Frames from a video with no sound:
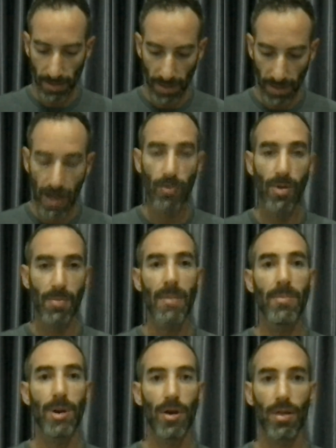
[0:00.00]
can
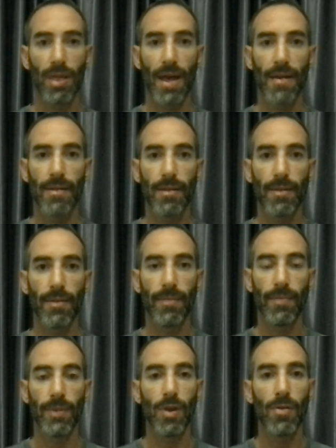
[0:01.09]
remember that,
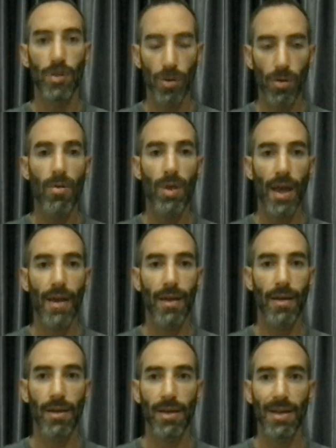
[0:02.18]
you know, you're
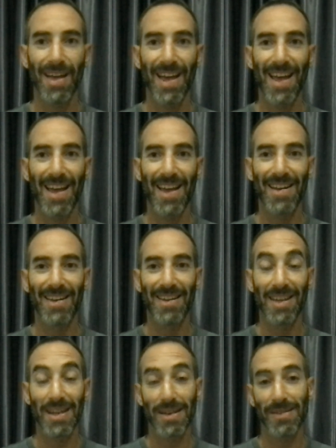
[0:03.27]
okay. And
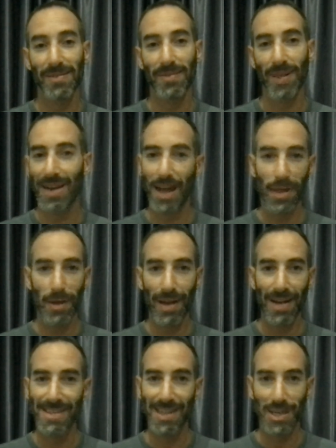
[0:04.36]
in another
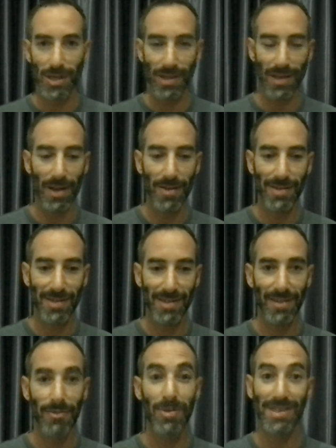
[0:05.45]
healing session that I was
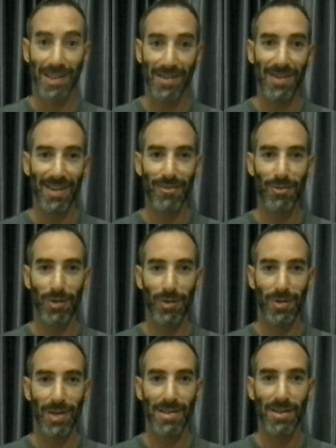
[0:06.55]
receiving a few
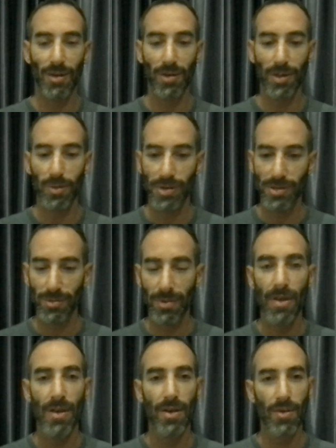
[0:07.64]
days ago, it was
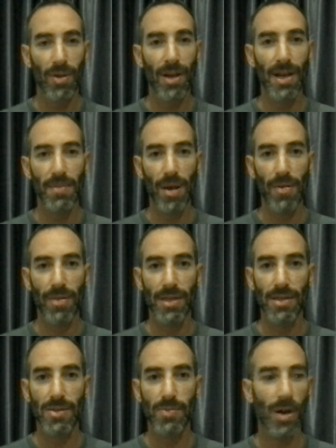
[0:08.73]
really about
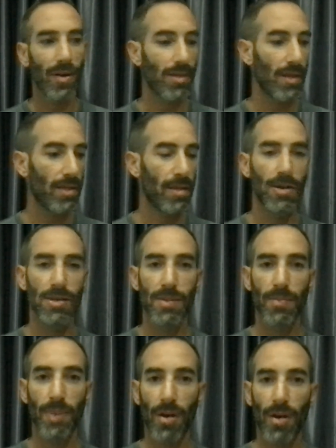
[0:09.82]
this part, that there is a
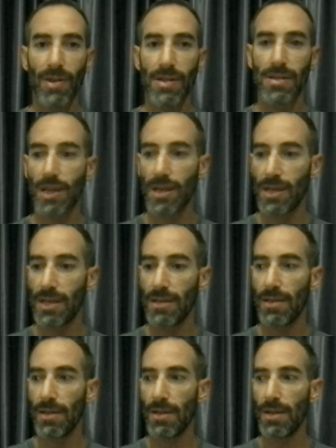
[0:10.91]
part of us that it,
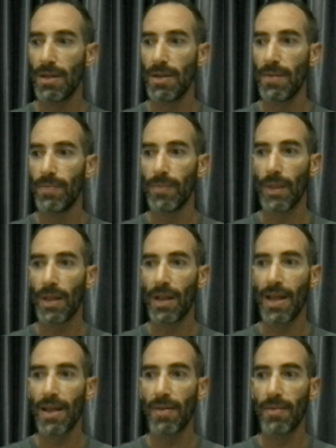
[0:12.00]

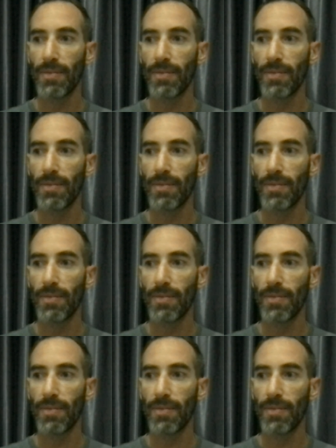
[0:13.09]
like